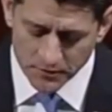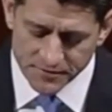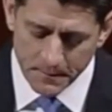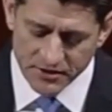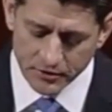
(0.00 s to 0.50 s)
with
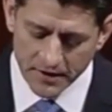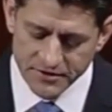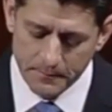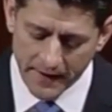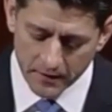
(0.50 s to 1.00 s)
Special
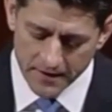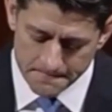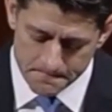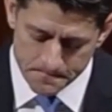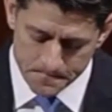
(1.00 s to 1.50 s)
Agent Bailey
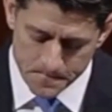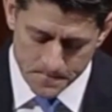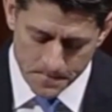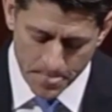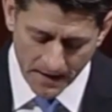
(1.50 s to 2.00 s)

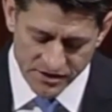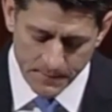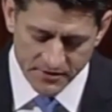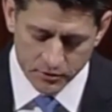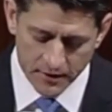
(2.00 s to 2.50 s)
and
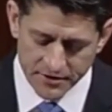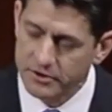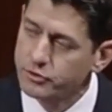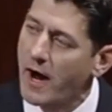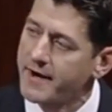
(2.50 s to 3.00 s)
Special
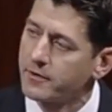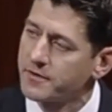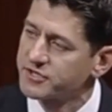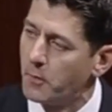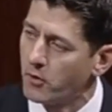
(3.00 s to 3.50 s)
Agent Griner
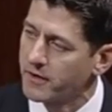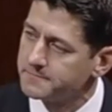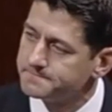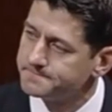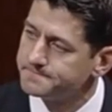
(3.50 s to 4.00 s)
this morning.
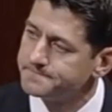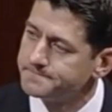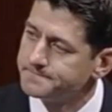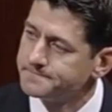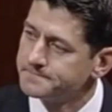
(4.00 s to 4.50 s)

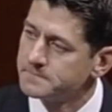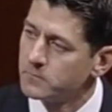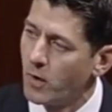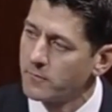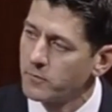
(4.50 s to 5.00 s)

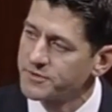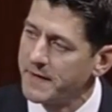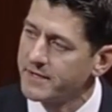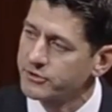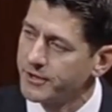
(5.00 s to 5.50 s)
One was
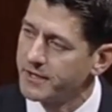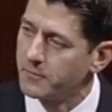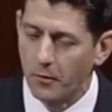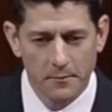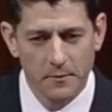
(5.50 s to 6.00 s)
being treated
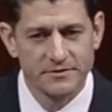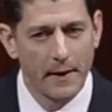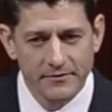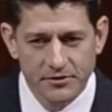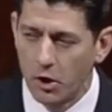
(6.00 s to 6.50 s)
and one was
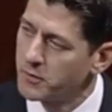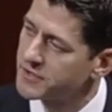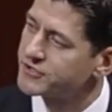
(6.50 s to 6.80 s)
about to go into